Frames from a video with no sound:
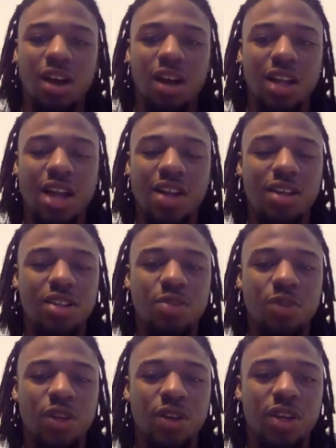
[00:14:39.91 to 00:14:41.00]
A lot of
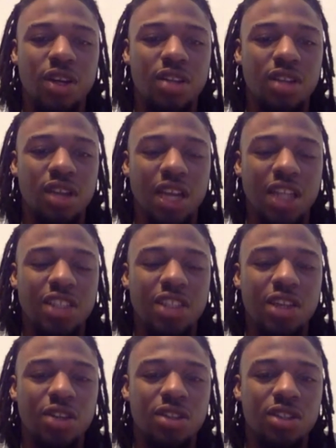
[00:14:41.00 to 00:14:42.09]
experience, and it
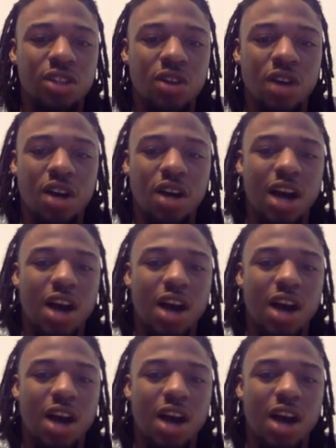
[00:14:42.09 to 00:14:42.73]
goes to show uh,